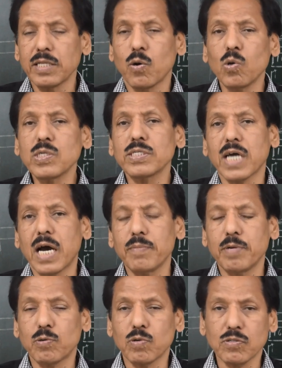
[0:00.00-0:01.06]
the olden time,
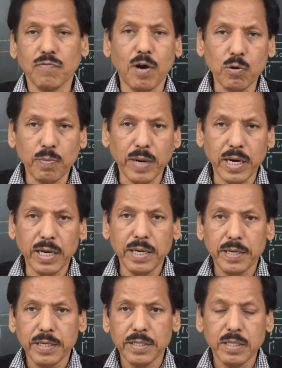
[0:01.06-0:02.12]
it was found by
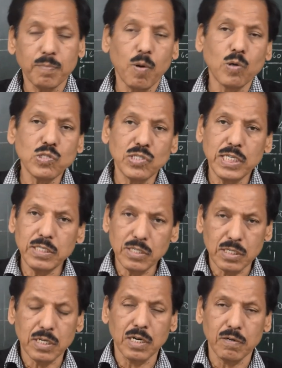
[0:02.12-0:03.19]
the Bonzine's
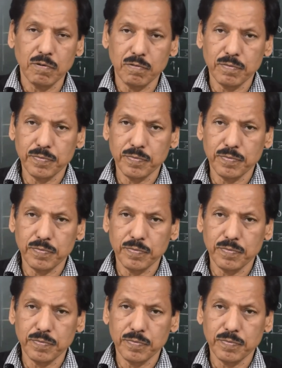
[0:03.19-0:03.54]
curve.